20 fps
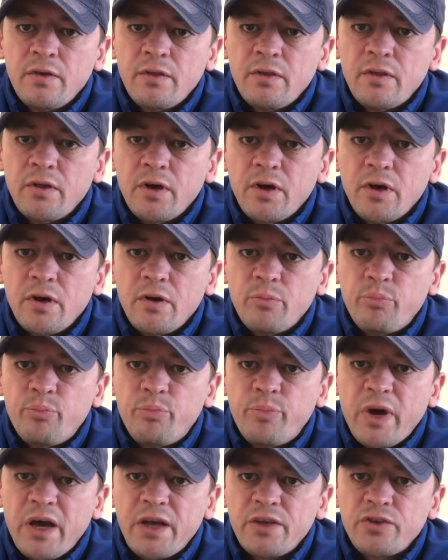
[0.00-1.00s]
the
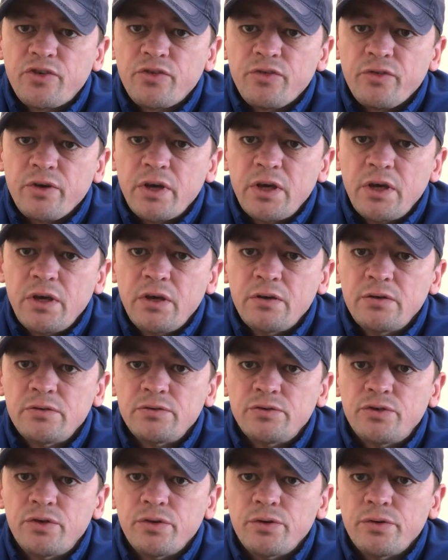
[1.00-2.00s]
battery
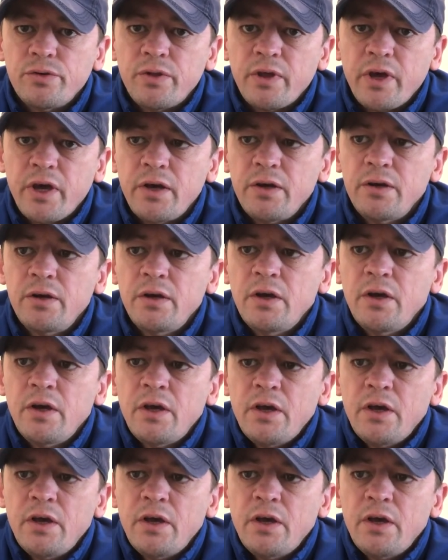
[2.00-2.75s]
door there.